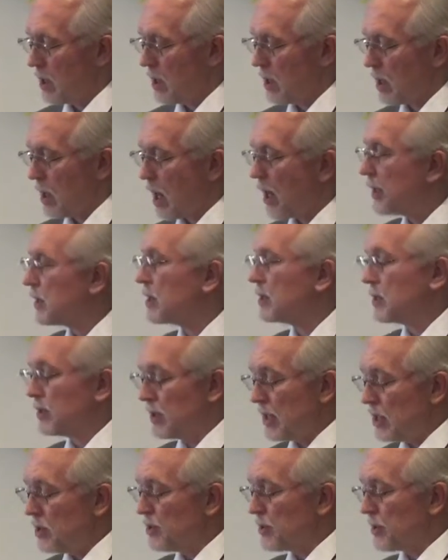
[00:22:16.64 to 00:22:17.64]
Our
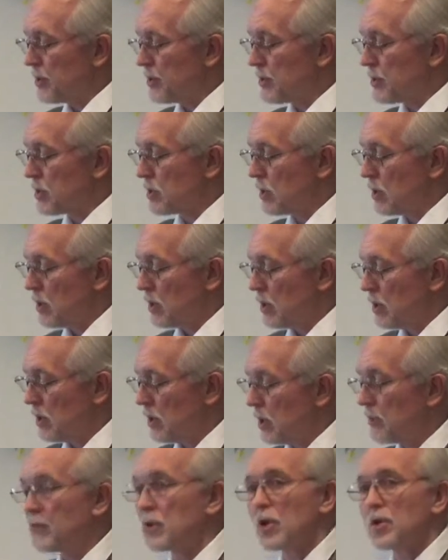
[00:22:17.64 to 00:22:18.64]
cathedrals,
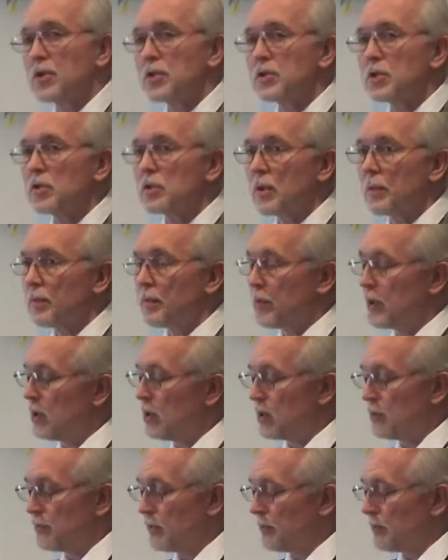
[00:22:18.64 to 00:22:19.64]
this is a
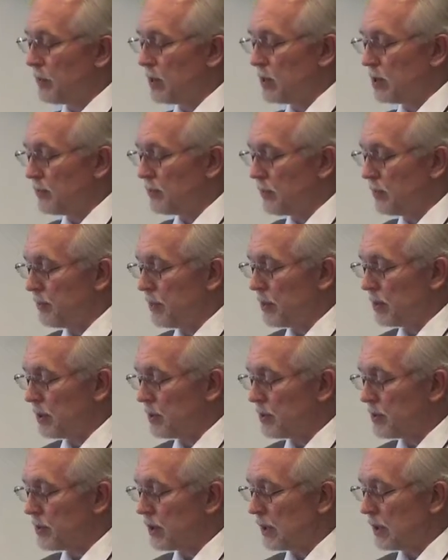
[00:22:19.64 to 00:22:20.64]
beautiful, beautiful building
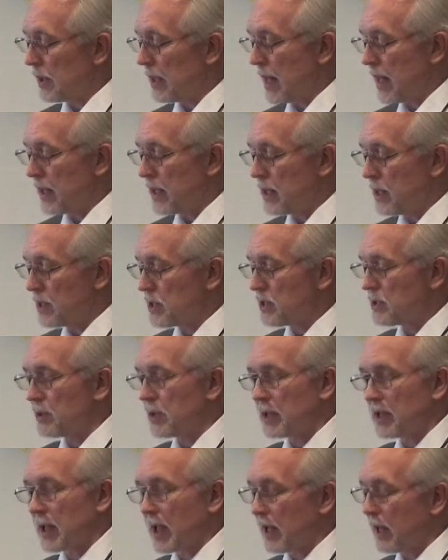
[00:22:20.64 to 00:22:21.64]
with a lot of
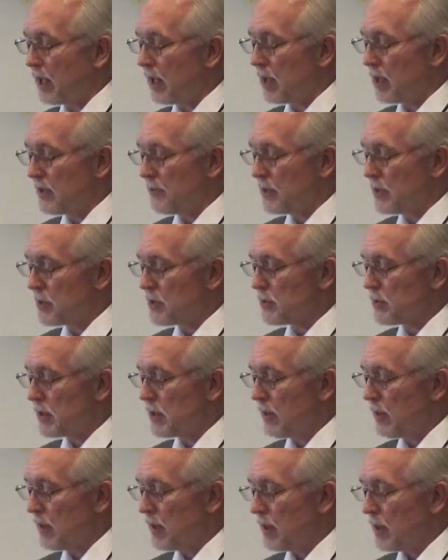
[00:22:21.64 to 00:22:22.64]
history, and I love history.
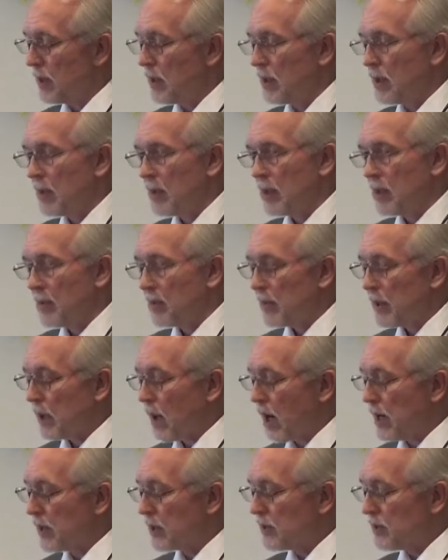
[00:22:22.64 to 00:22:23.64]
But
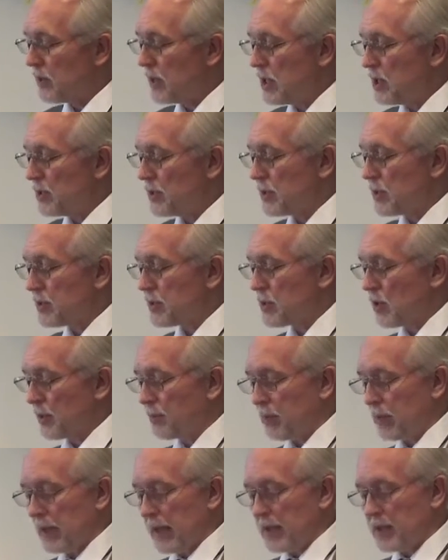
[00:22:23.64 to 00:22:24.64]
our cathedrals, or
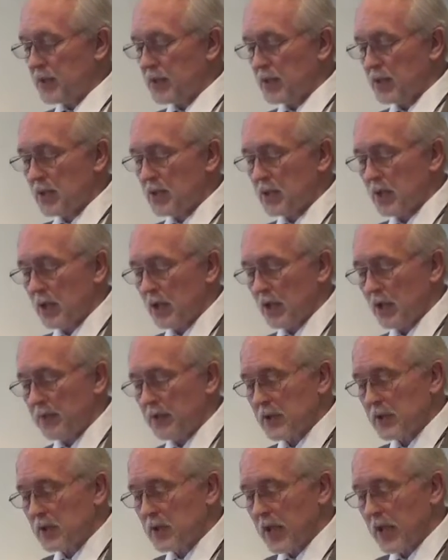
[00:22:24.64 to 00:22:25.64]
places of
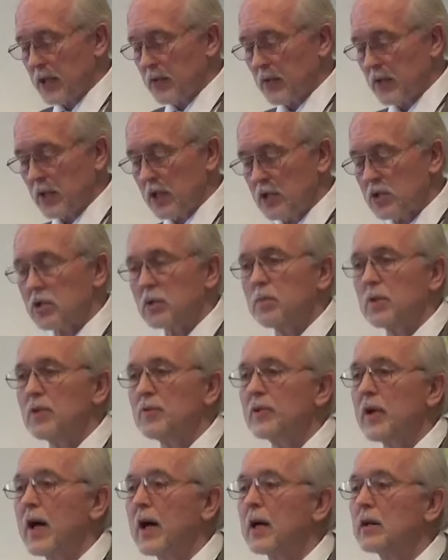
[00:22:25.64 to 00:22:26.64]
the sacred, is to be
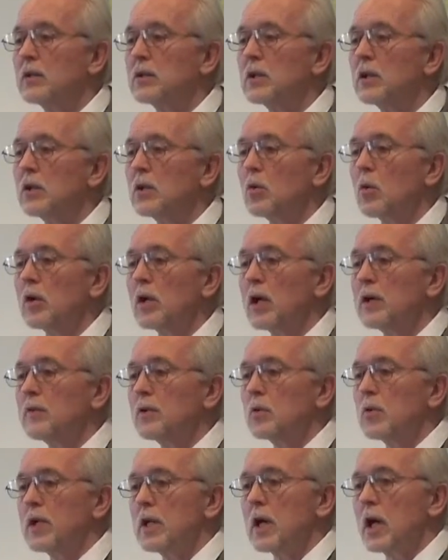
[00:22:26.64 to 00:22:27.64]
found wherever
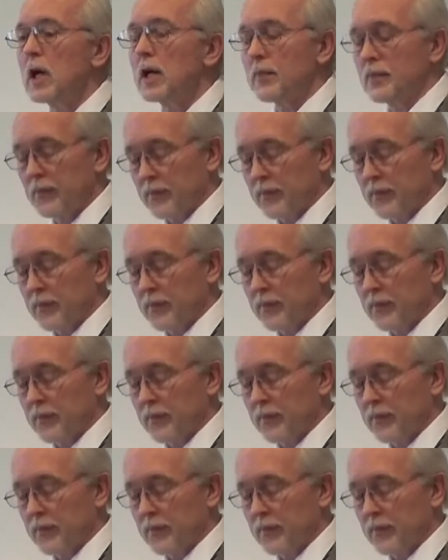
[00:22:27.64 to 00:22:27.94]
we are.